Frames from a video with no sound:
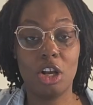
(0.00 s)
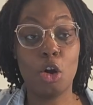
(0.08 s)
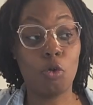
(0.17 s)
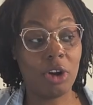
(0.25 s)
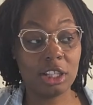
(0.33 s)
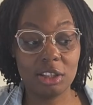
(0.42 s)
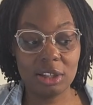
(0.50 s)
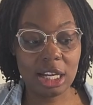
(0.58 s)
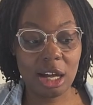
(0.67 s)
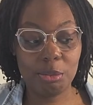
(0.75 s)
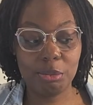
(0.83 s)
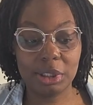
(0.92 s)
correctly or
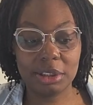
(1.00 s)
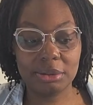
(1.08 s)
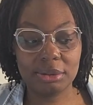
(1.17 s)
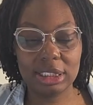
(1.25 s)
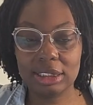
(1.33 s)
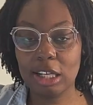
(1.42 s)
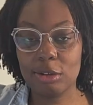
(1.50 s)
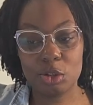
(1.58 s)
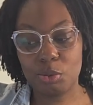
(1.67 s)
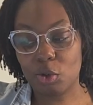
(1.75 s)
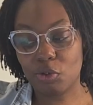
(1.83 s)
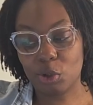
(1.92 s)
not, but it sounds
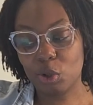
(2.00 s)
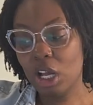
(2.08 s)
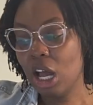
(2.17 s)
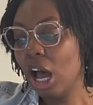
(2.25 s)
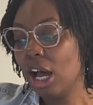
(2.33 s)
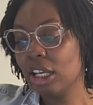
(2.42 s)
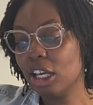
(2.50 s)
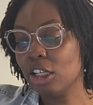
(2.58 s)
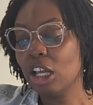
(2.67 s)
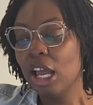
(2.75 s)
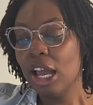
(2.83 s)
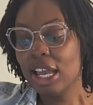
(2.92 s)
so beautiful.
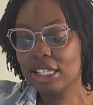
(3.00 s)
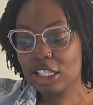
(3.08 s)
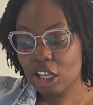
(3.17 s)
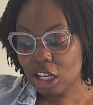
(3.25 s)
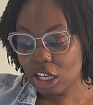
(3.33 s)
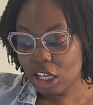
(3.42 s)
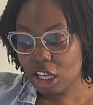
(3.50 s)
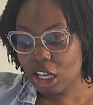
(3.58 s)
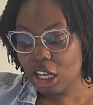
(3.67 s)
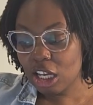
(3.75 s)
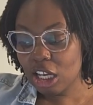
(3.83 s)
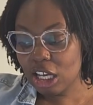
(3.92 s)
Again, it's
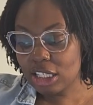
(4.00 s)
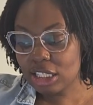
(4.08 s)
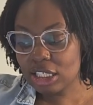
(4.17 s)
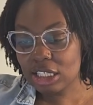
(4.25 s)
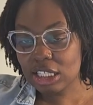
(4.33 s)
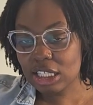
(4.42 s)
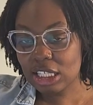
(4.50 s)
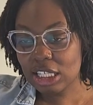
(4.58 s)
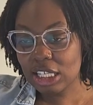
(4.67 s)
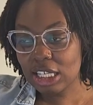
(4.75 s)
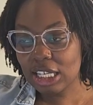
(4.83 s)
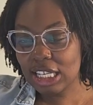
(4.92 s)

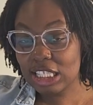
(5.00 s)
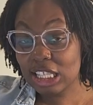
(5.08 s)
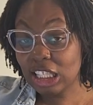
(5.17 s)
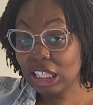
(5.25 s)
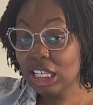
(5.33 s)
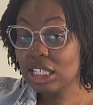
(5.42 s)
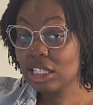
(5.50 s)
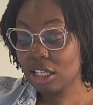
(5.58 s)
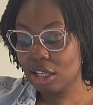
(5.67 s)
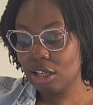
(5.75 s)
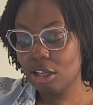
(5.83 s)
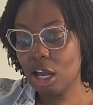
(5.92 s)
it's the least